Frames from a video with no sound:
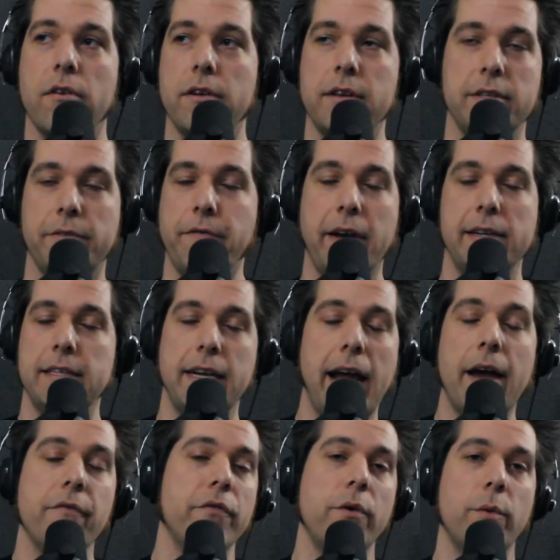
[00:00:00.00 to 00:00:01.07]
is affecting
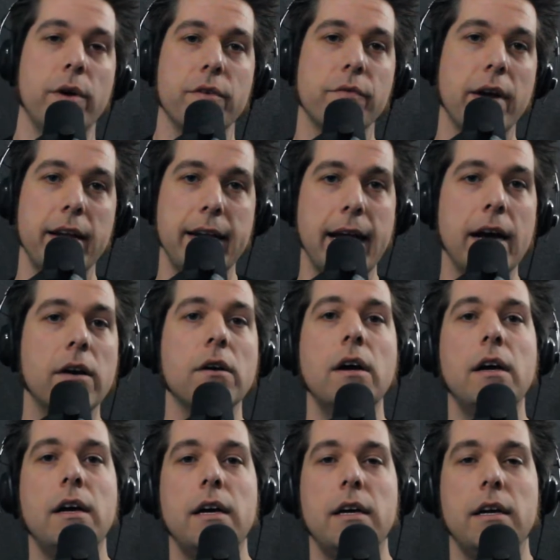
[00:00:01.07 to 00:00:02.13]
everyone right now,
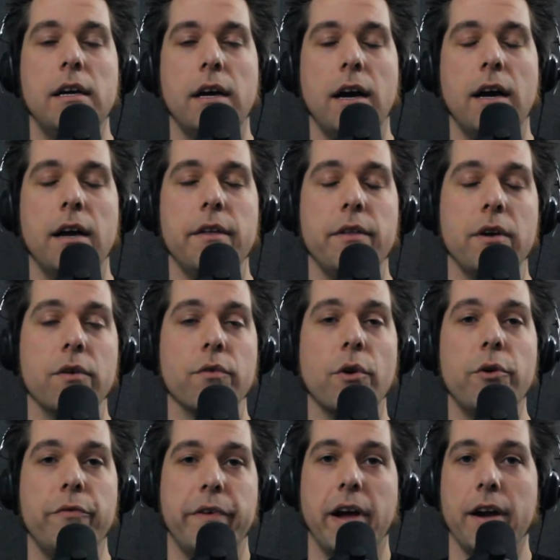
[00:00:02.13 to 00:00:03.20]
the
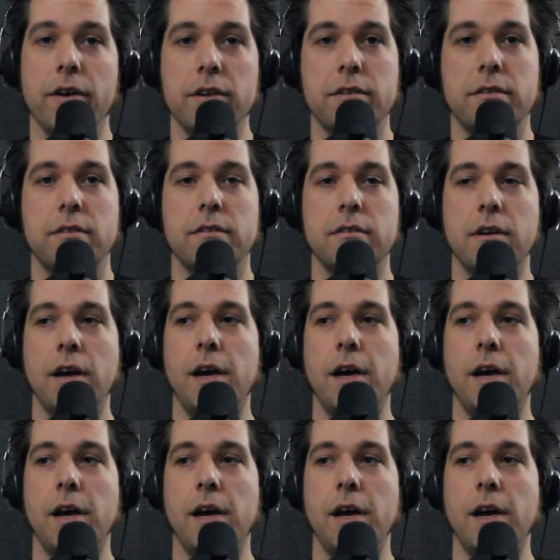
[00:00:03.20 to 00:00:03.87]
coronavirus,